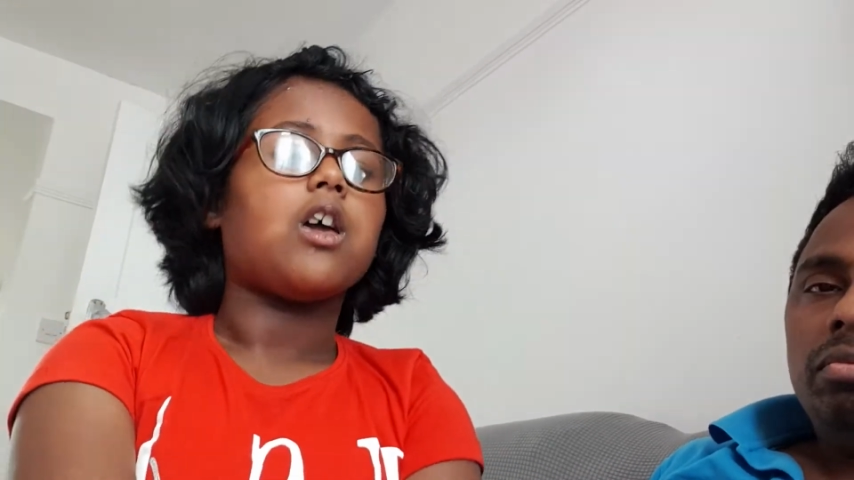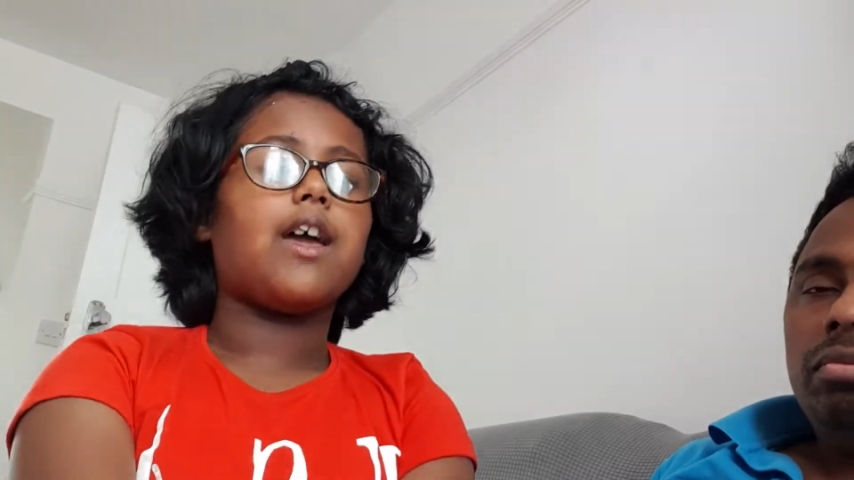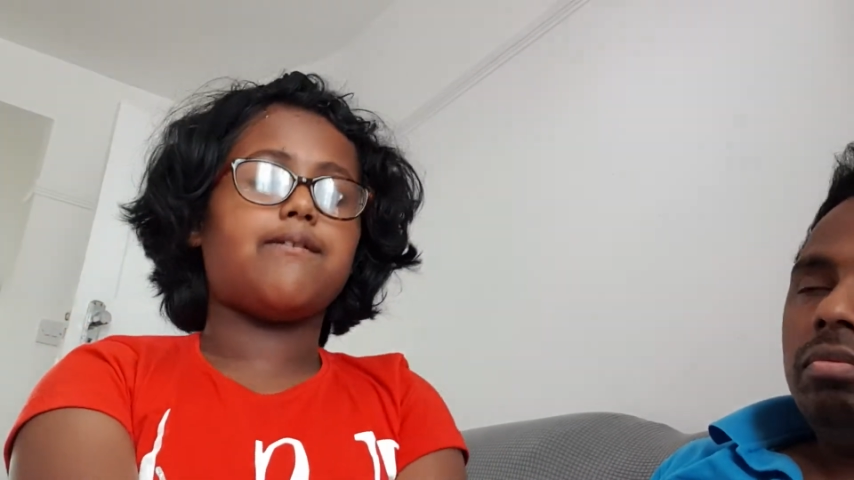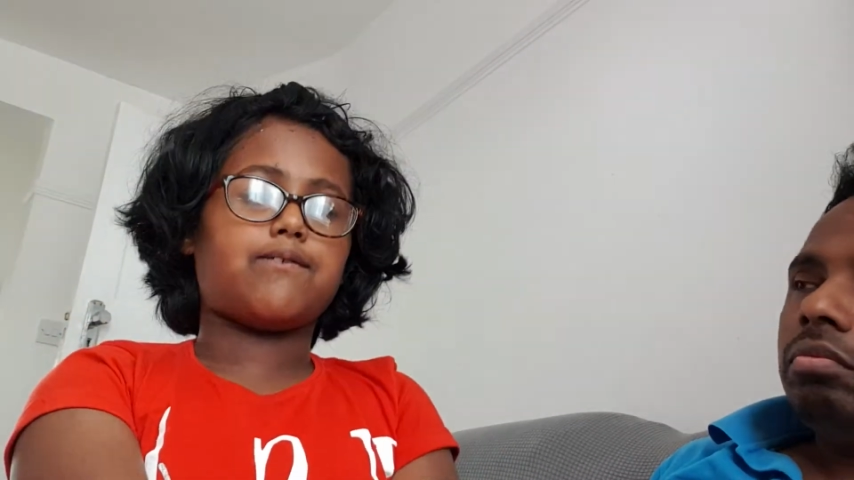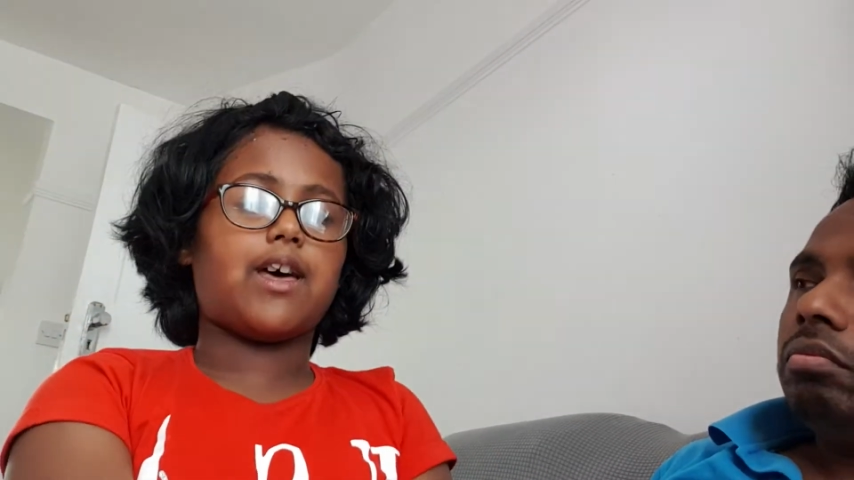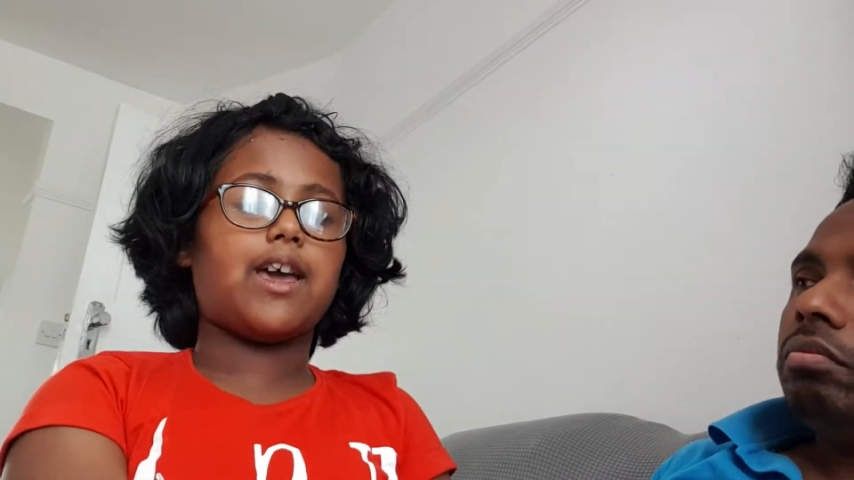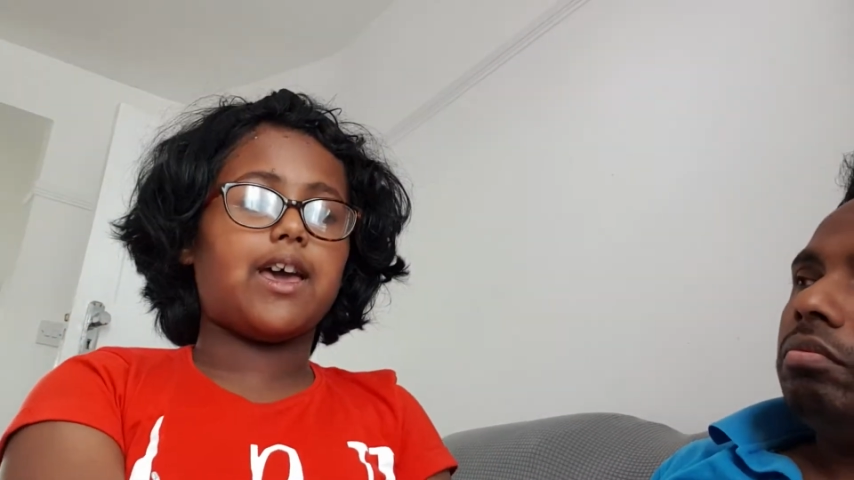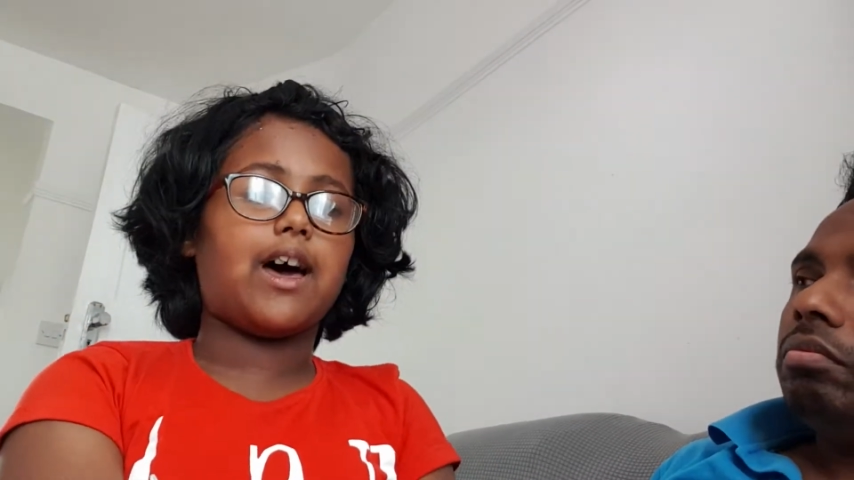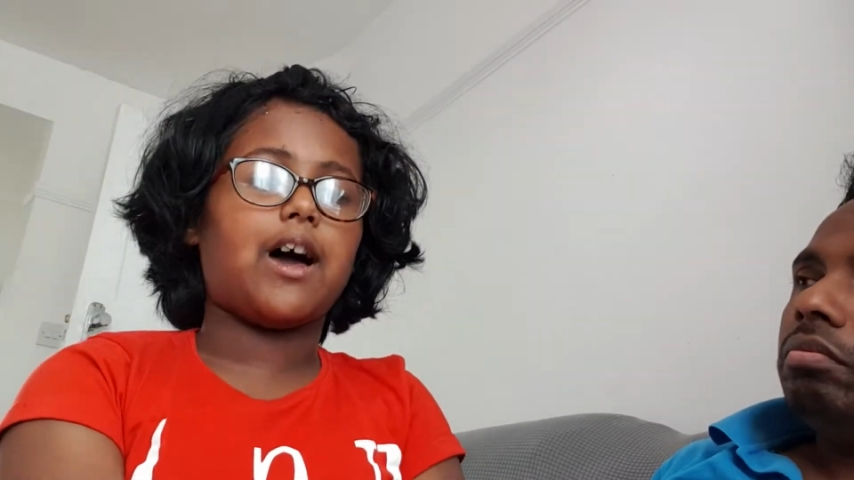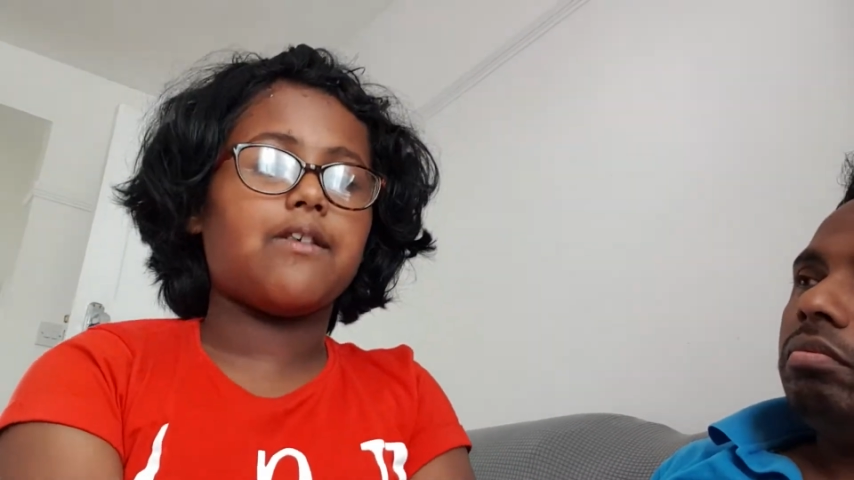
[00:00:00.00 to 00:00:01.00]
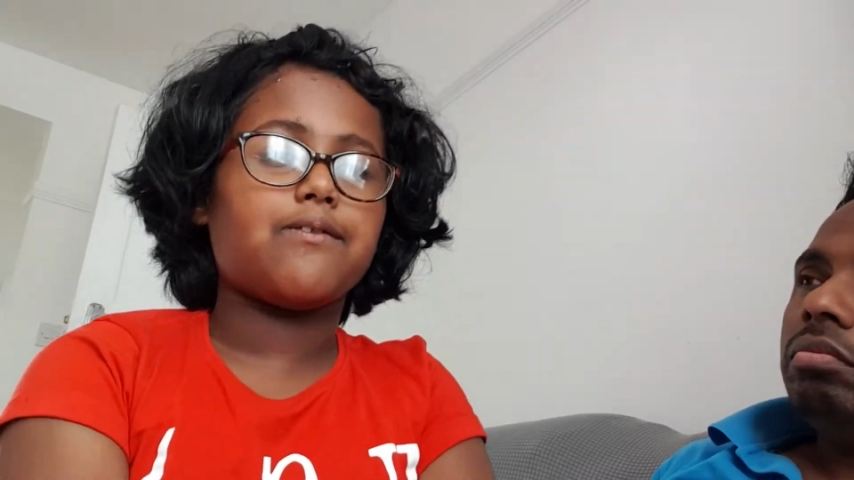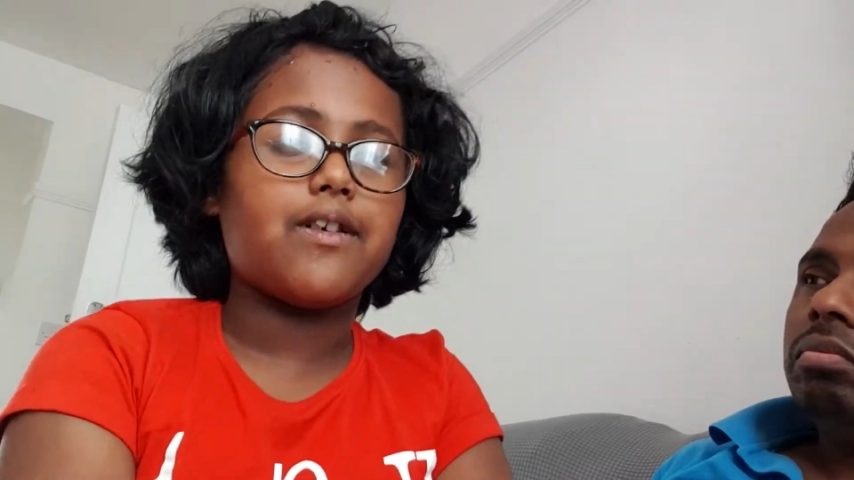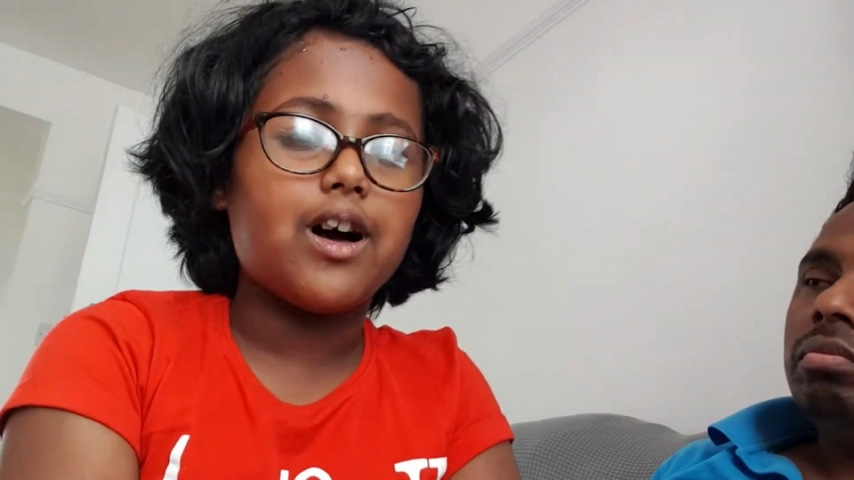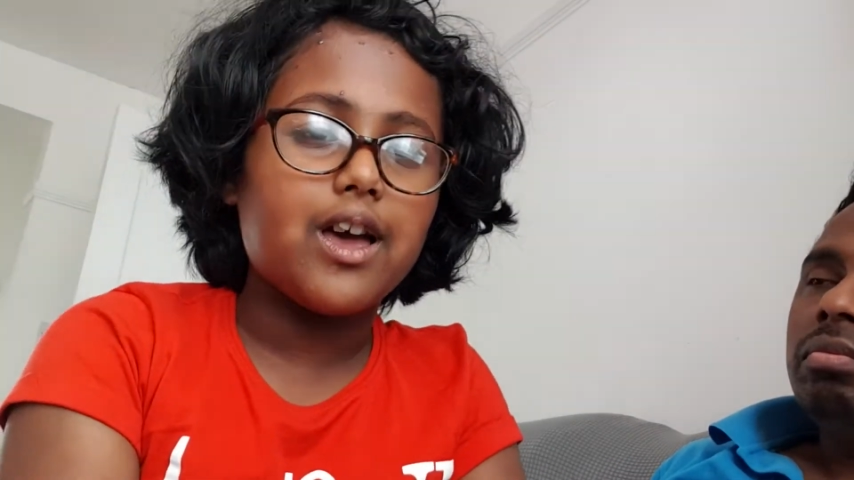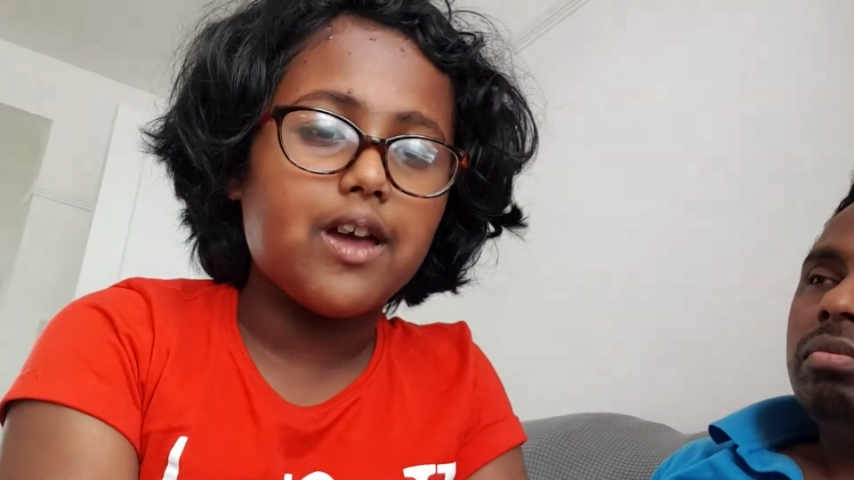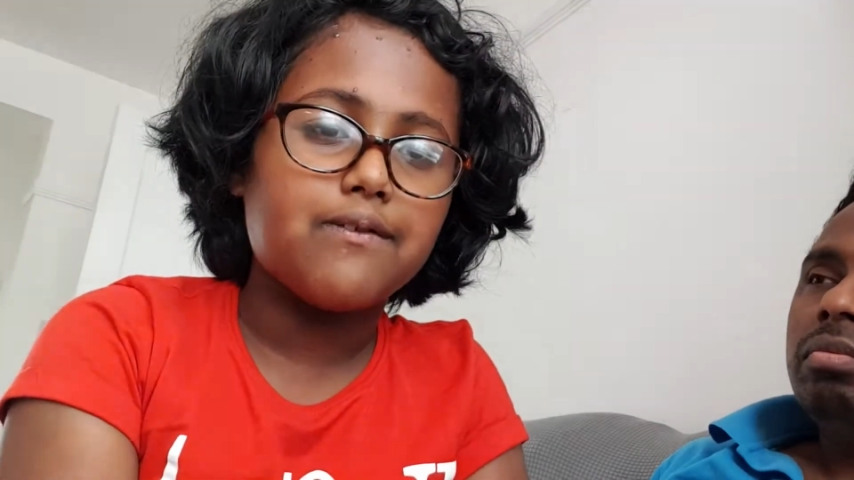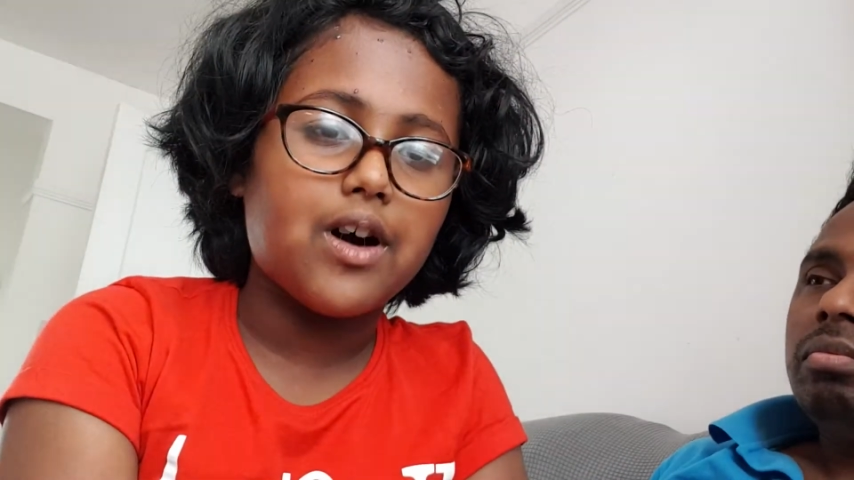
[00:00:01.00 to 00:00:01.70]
if